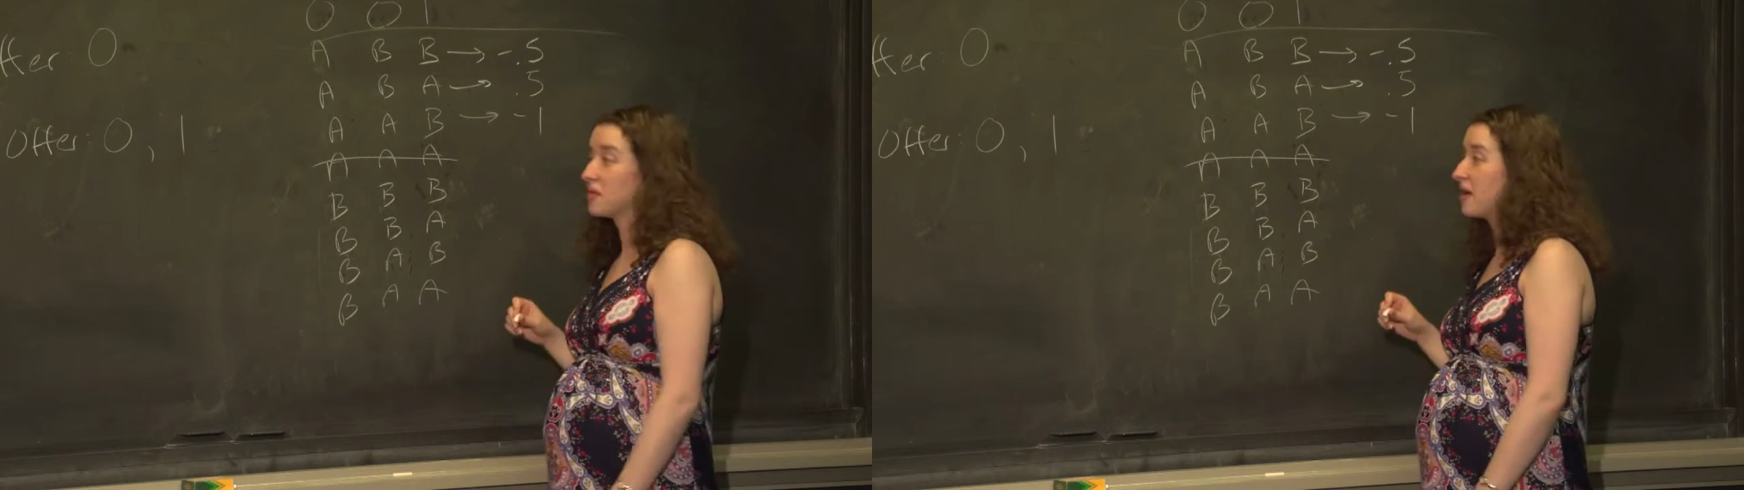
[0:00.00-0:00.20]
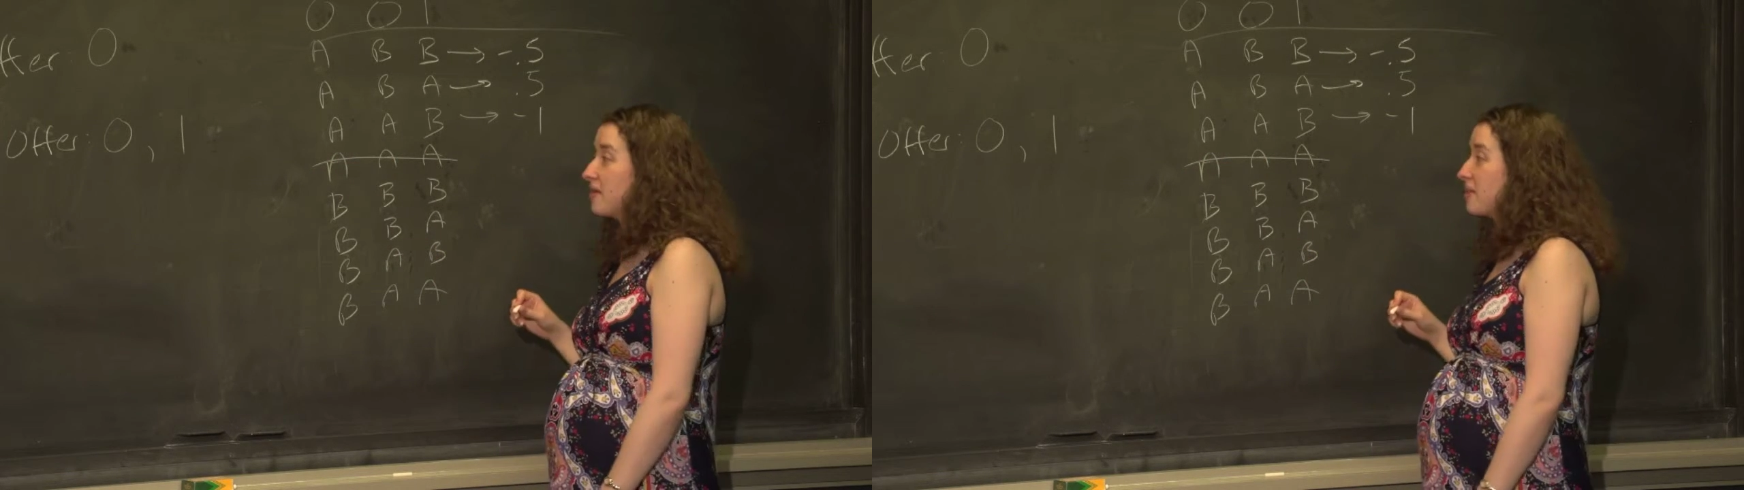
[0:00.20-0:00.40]

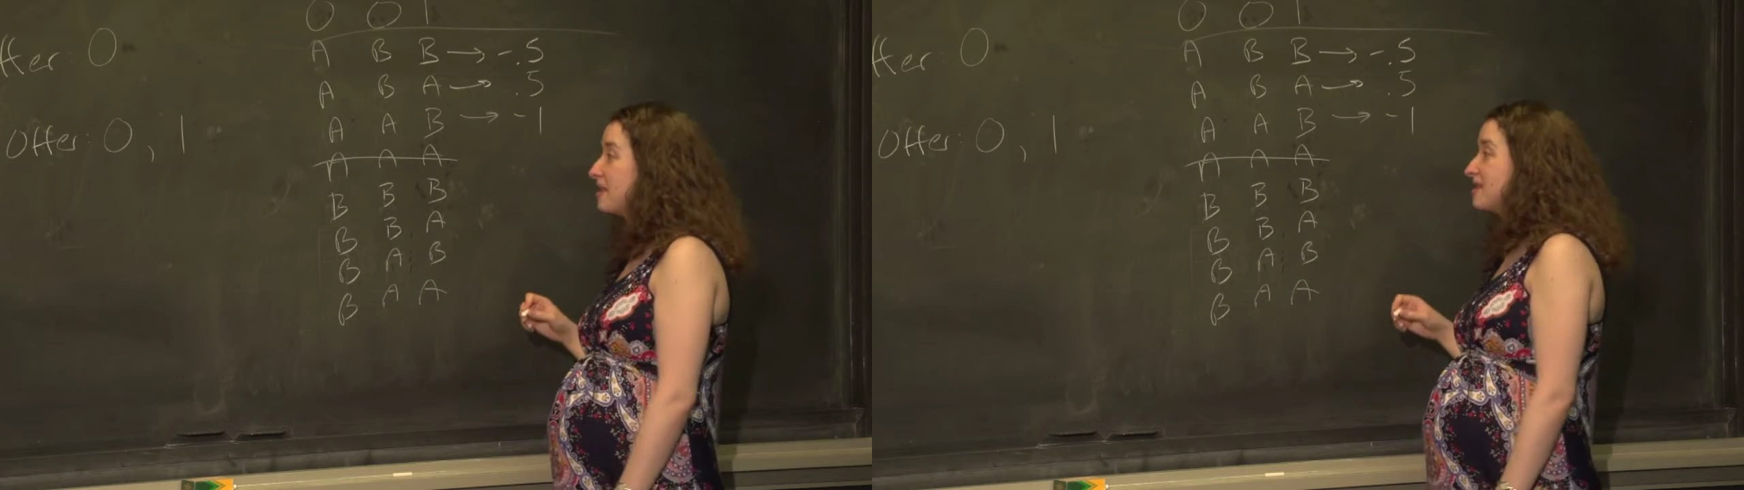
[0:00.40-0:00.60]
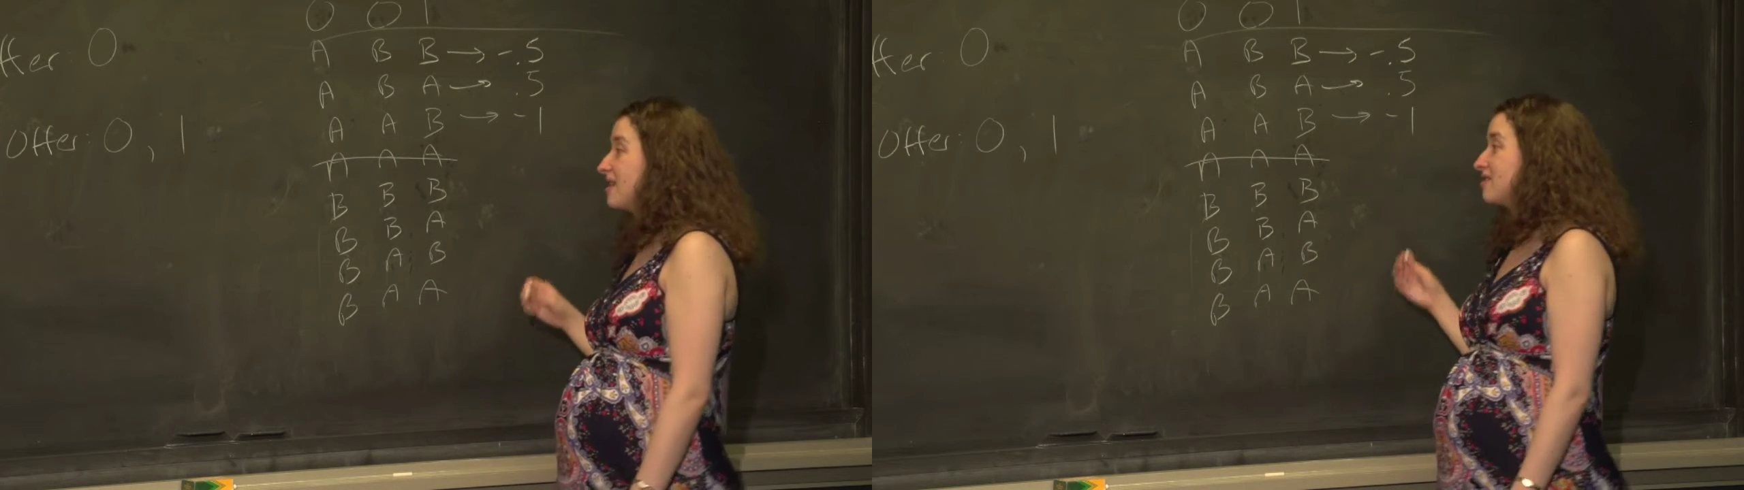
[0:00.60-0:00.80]
Okay?
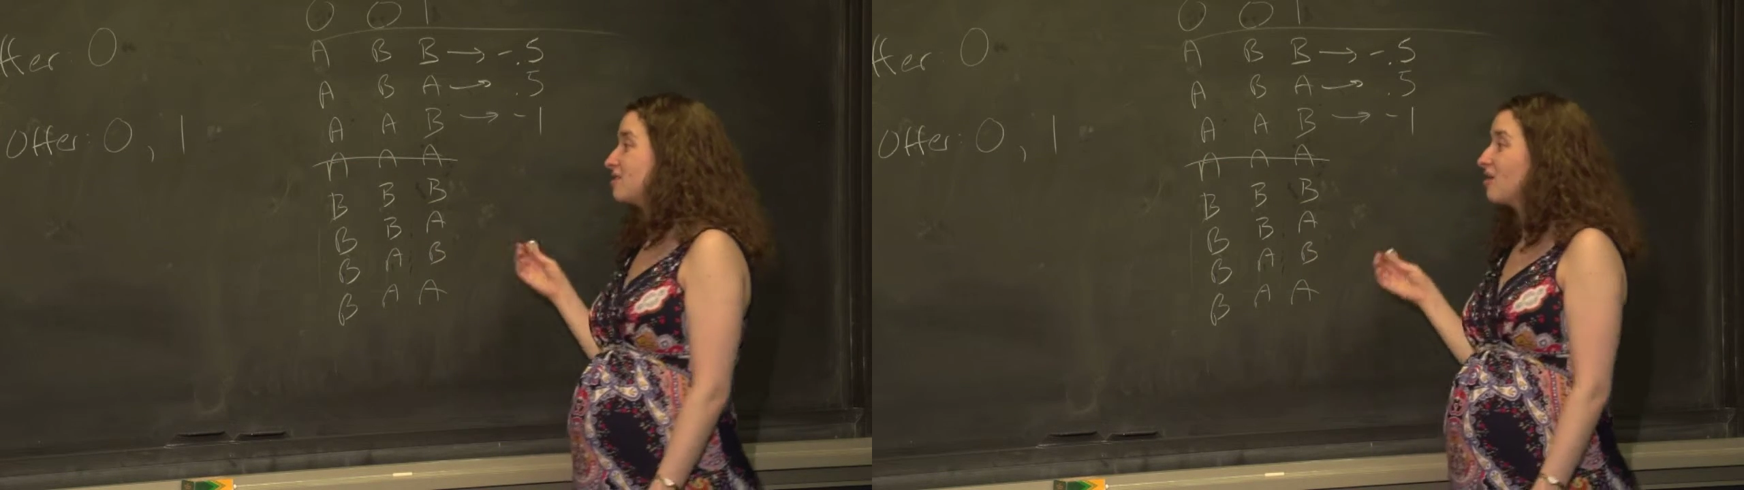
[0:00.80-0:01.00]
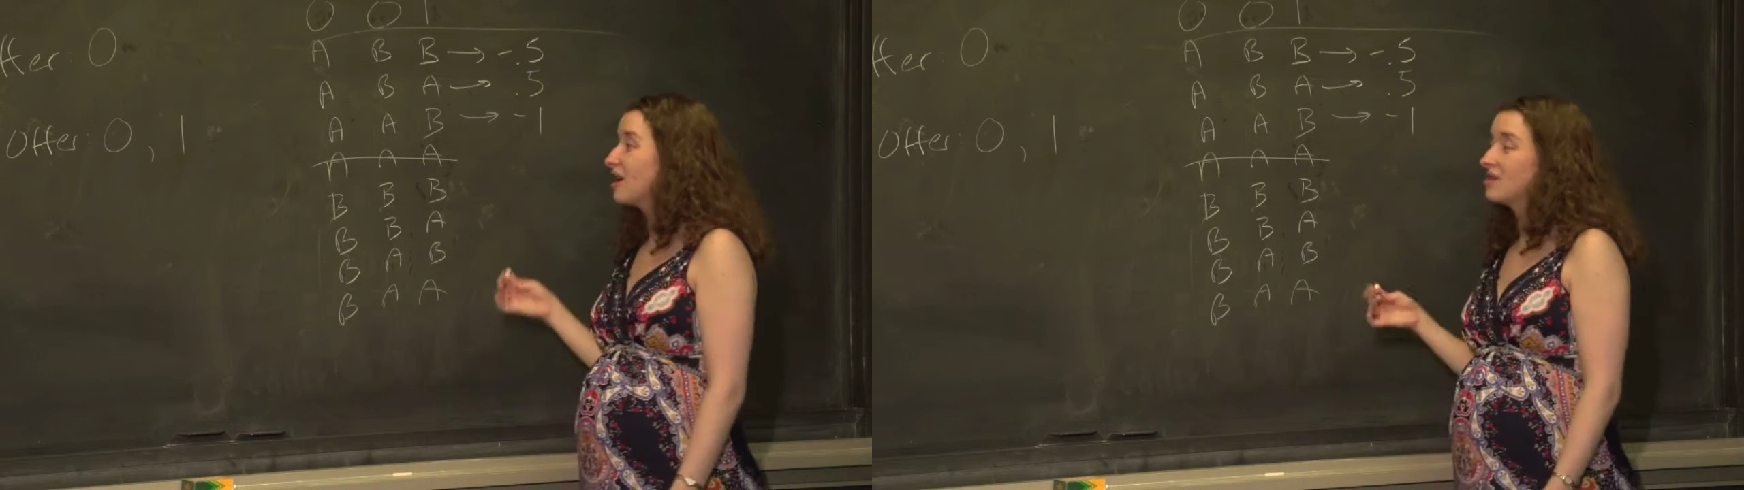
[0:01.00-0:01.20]
Is
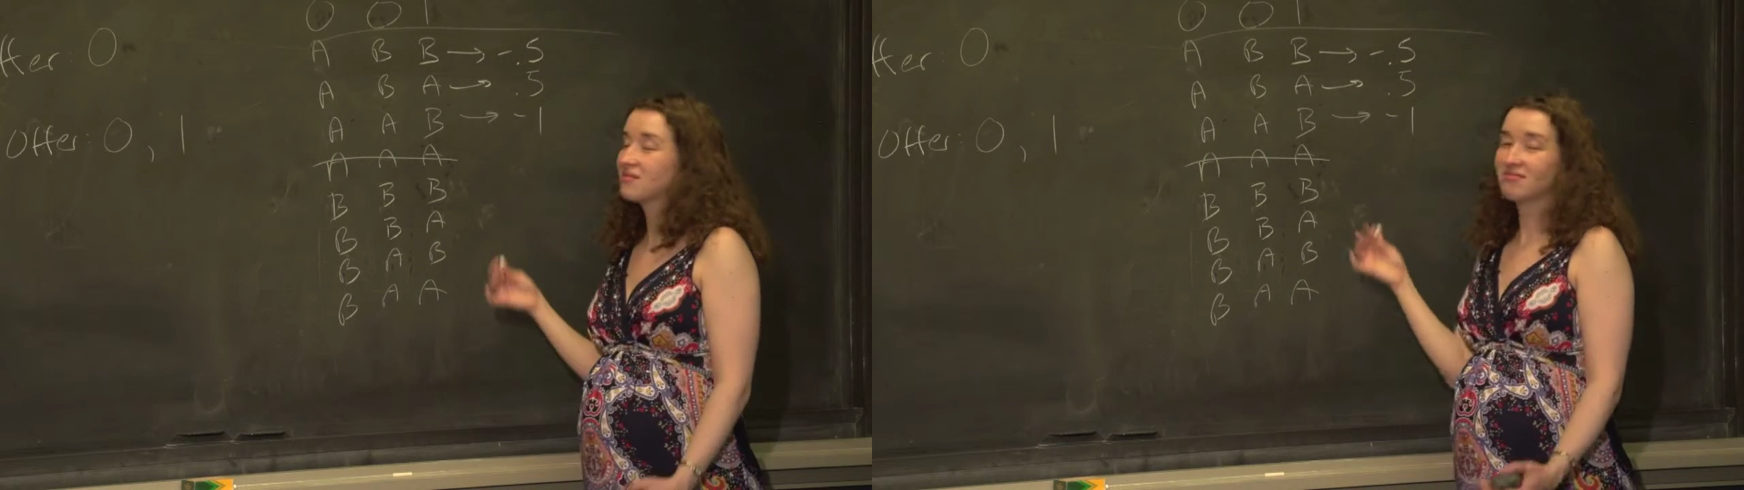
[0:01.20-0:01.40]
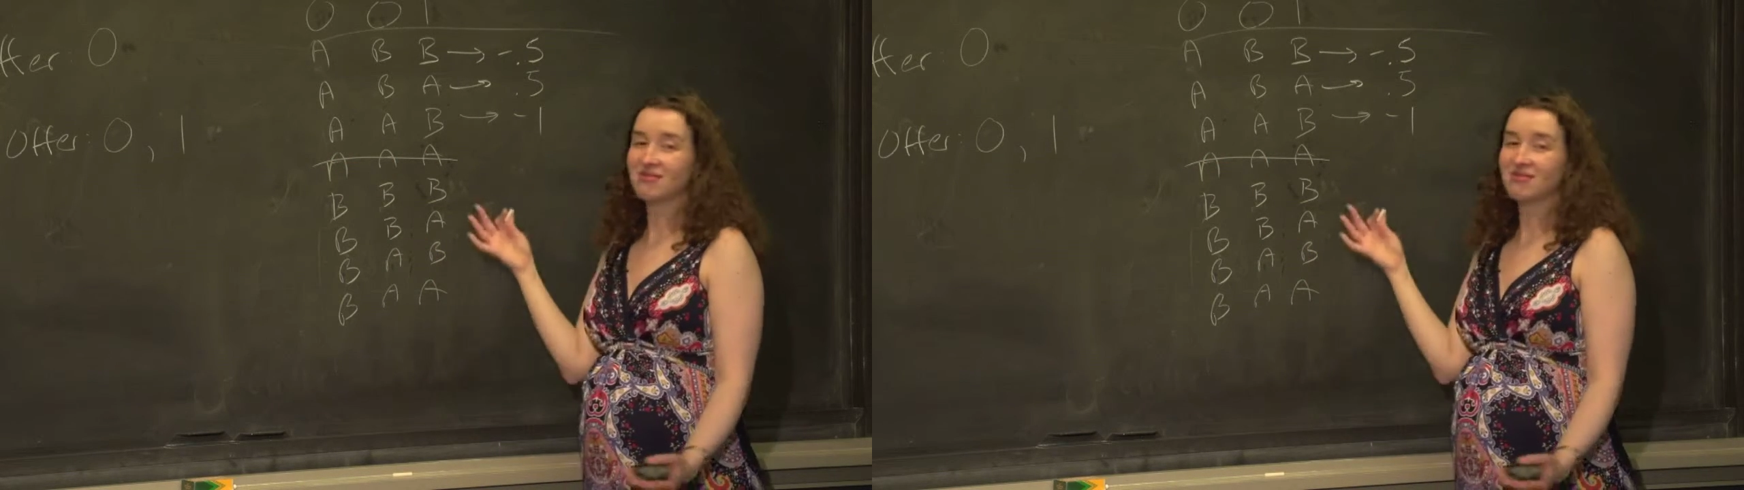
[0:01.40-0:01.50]
that great?